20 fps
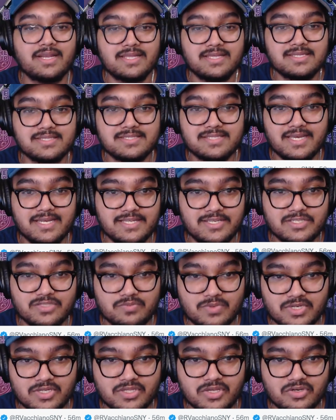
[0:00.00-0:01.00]
He said he's
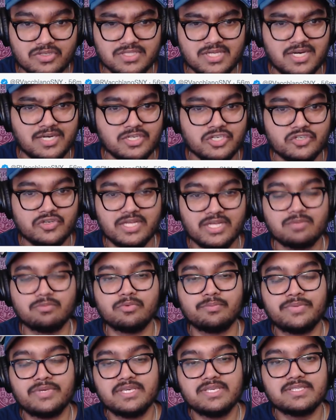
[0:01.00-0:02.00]
one of those
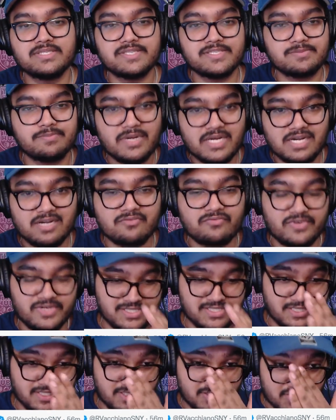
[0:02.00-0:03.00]
untradeable pieces,
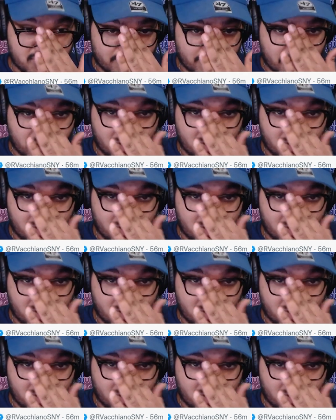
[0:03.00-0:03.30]
paraphrasing there, something